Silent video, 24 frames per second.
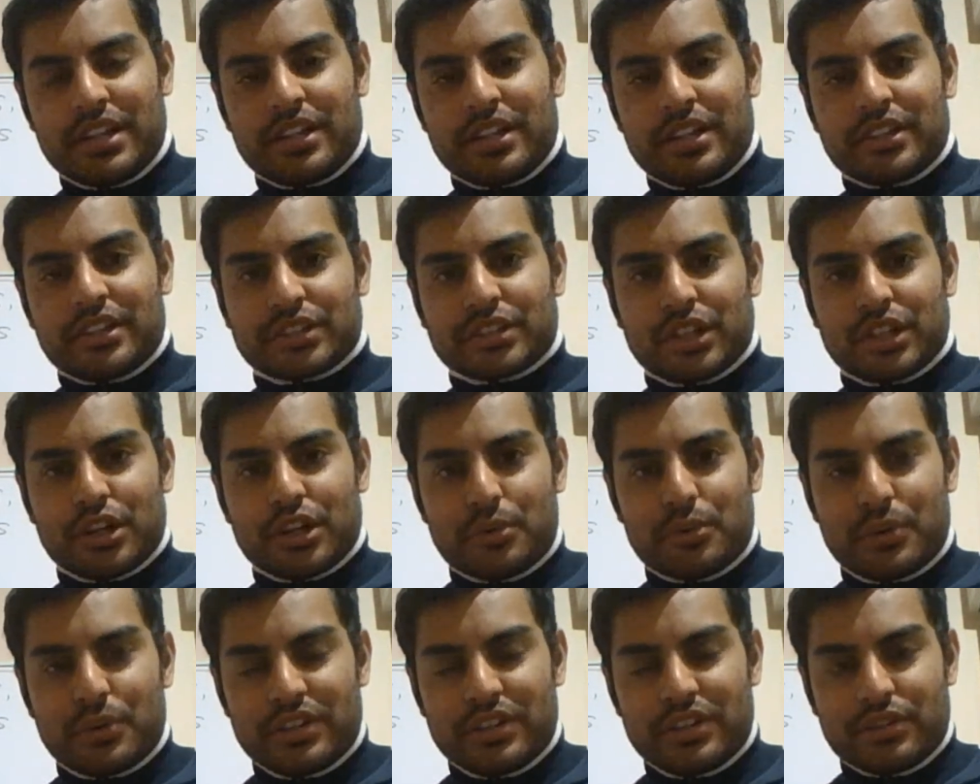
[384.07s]
So
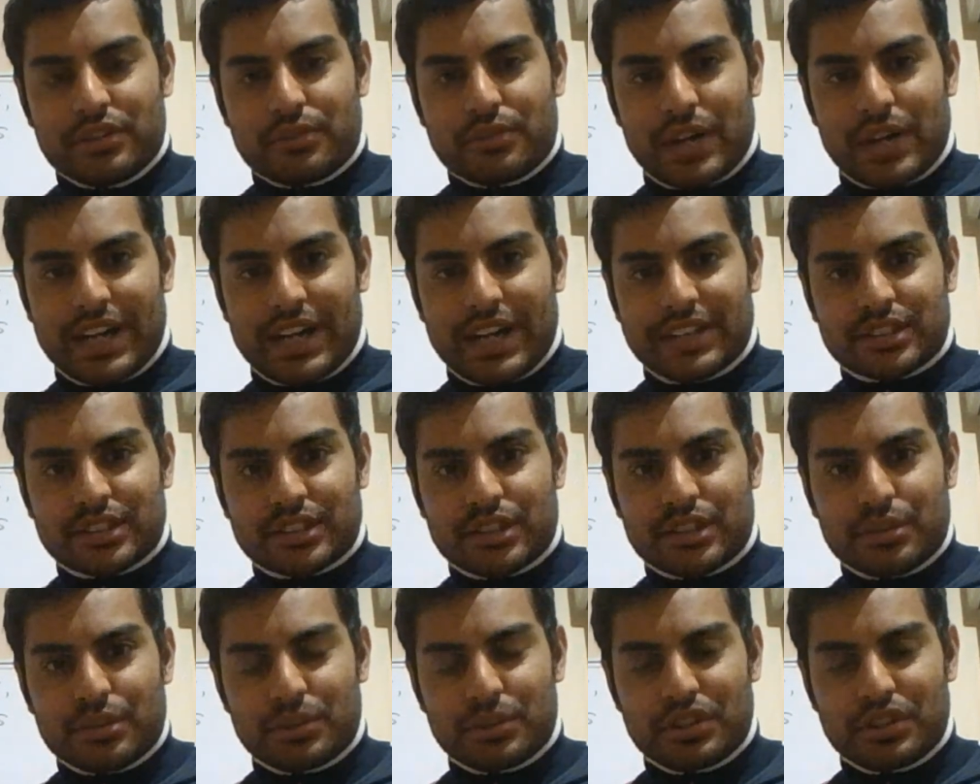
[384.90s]
when you write
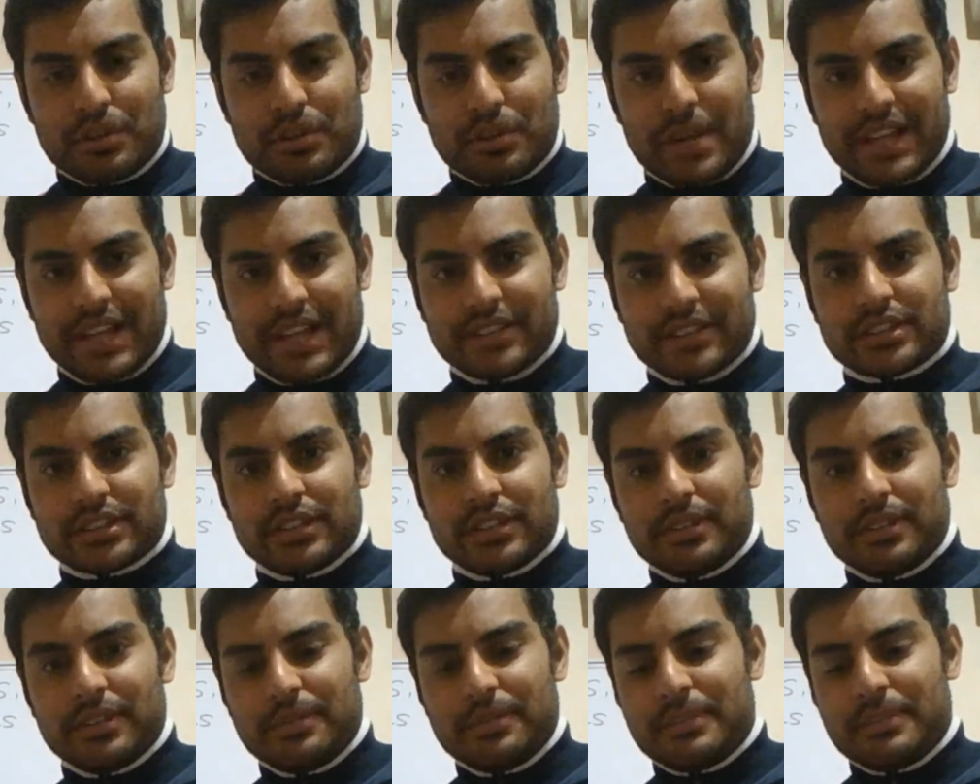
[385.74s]
with your
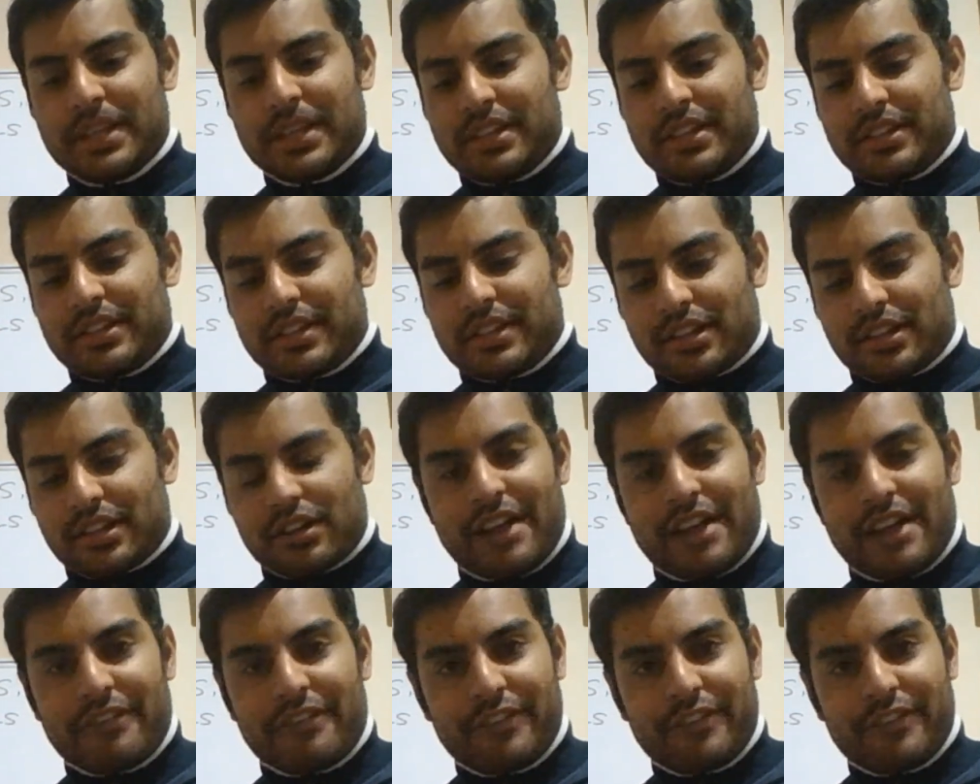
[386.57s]
pencil, the
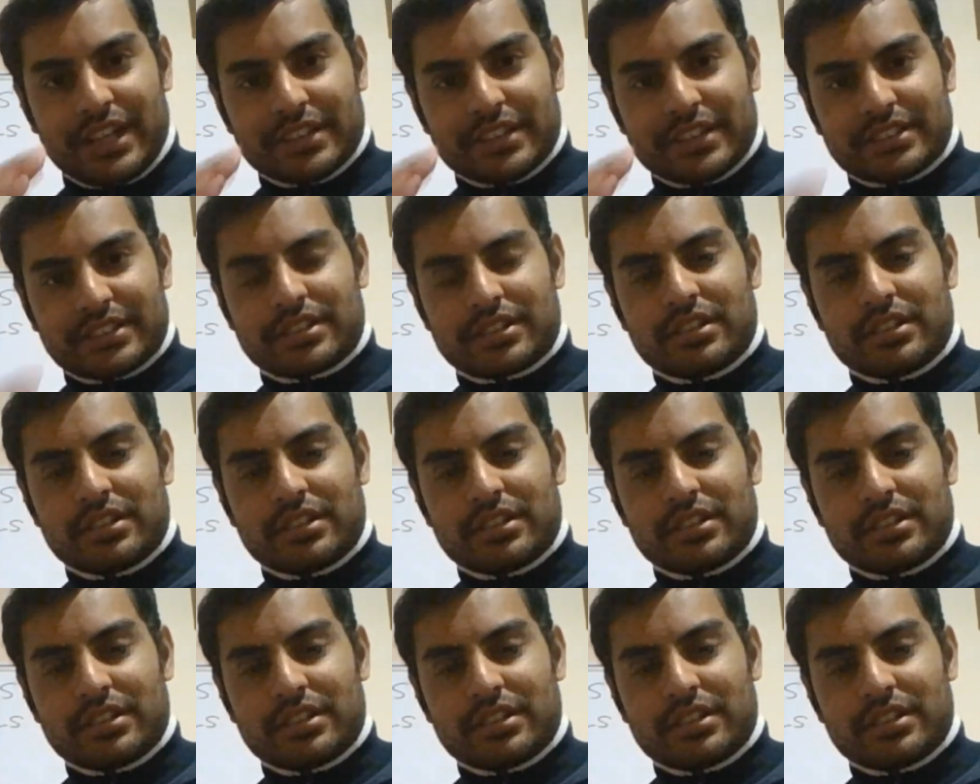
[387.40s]
graphite